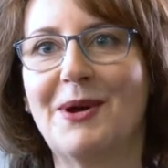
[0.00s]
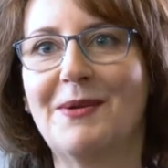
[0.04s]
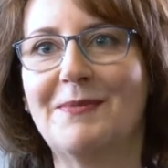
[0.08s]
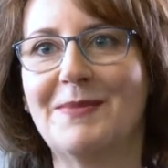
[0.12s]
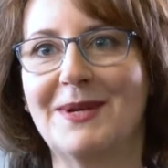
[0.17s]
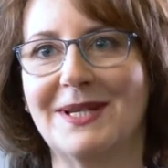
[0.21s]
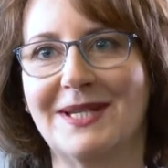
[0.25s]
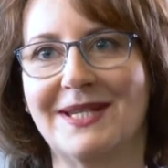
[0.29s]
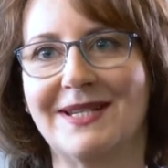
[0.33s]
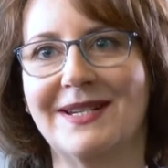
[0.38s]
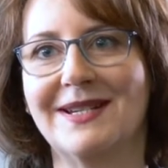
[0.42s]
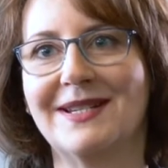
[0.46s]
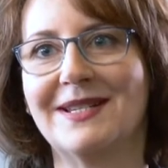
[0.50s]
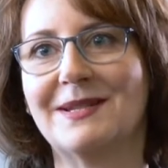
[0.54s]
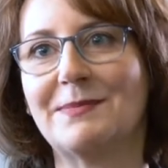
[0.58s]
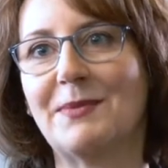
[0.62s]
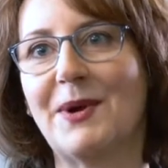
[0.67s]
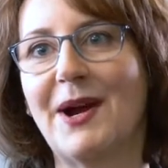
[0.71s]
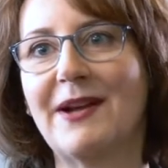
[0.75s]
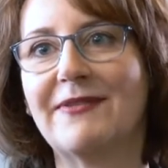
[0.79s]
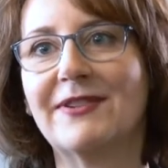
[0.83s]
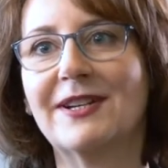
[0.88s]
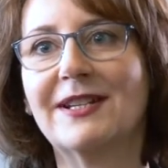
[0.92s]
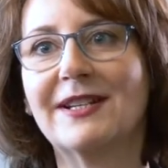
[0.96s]
business
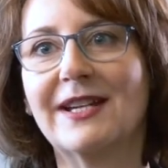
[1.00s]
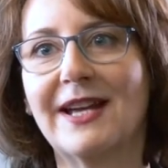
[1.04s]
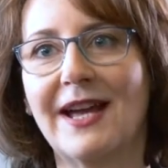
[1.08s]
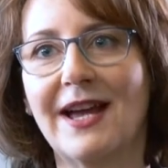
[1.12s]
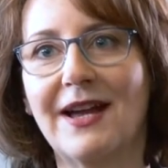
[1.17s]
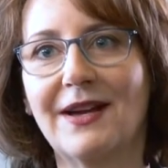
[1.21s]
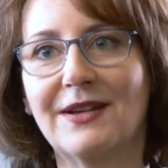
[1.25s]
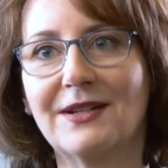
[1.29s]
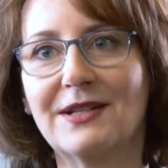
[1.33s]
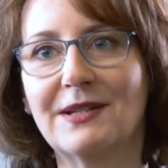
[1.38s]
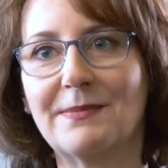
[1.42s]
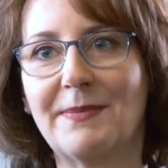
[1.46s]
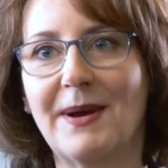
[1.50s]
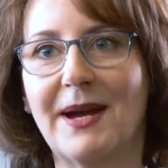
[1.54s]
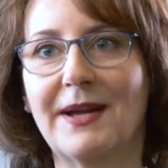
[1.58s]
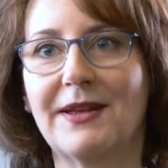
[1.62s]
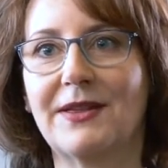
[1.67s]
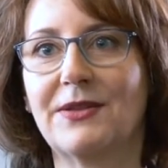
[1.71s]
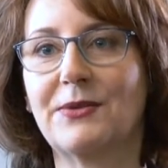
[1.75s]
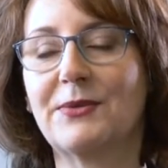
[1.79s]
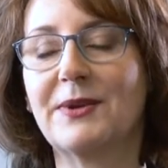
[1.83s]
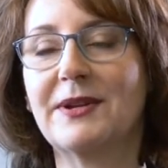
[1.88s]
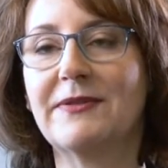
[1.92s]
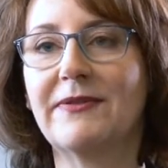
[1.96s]
privately held by
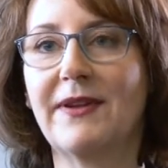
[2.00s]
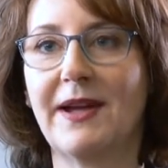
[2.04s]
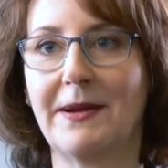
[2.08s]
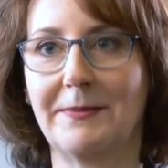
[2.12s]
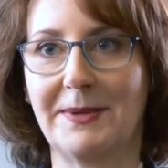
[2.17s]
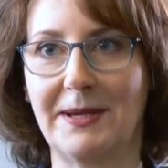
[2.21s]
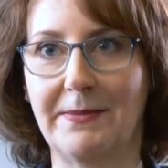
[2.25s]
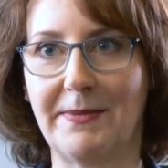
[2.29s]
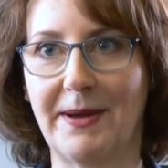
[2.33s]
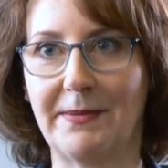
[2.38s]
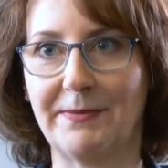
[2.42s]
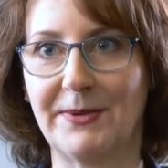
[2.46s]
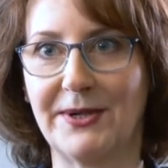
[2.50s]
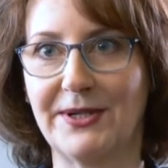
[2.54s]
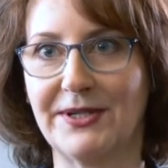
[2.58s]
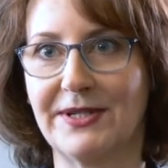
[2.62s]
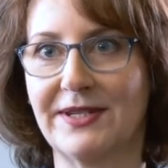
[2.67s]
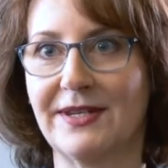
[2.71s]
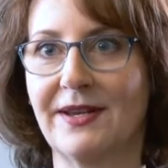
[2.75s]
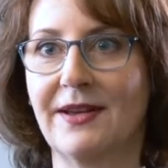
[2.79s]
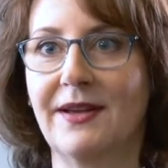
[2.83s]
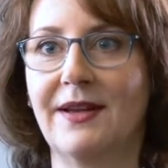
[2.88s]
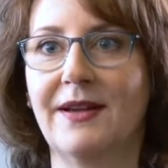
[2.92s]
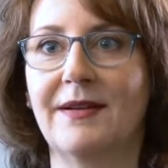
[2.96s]
3 family members.
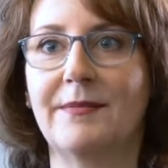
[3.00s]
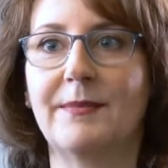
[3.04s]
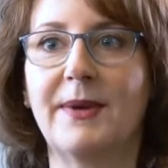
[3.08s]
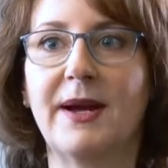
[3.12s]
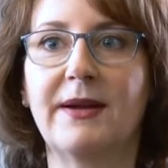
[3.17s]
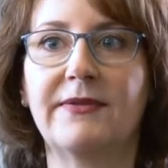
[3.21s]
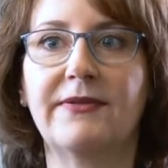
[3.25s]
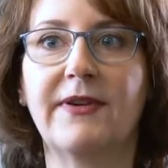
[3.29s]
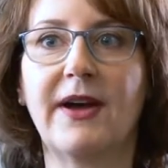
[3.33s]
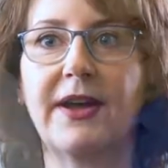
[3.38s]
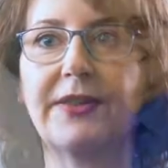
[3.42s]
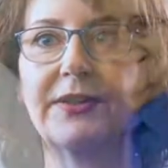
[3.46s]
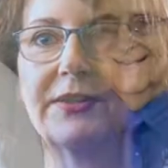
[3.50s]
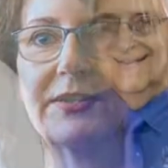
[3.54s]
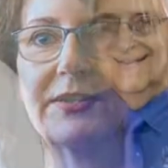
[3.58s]
My father,